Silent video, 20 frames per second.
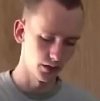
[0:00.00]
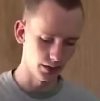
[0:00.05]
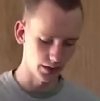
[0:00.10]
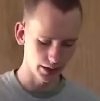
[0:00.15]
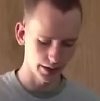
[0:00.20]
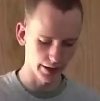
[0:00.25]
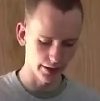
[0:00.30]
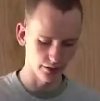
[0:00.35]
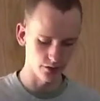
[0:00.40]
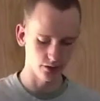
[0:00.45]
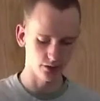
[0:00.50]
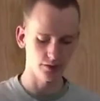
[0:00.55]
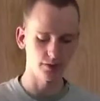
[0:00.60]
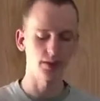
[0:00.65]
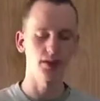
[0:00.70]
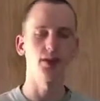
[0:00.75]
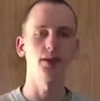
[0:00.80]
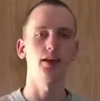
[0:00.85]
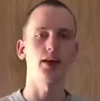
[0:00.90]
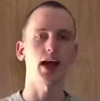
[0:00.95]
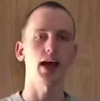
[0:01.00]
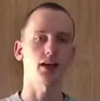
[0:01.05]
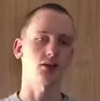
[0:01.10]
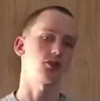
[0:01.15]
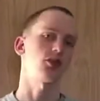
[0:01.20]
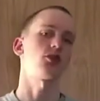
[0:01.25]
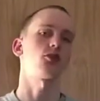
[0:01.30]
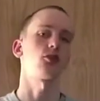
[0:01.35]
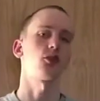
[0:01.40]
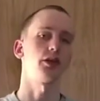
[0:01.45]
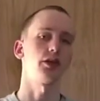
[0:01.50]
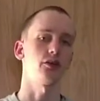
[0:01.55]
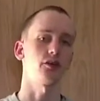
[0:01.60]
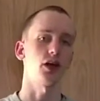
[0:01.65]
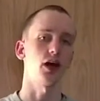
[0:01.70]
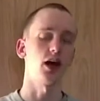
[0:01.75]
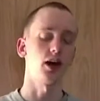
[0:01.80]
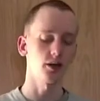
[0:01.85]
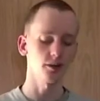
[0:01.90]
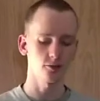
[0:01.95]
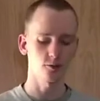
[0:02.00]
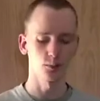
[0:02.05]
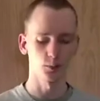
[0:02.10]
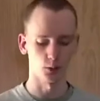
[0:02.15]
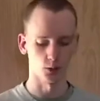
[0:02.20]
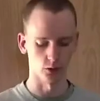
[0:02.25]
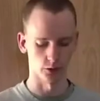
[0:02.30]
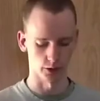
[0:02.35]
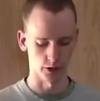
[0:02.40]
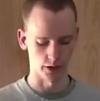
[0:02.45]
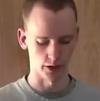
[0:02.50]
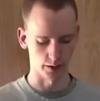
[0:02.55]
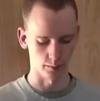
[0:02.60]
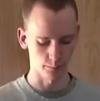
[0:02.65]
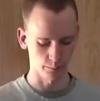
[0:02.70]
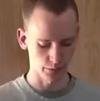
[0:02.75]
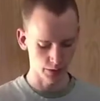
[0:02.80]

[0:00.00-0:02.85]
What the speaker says: is the accessories I've put on here.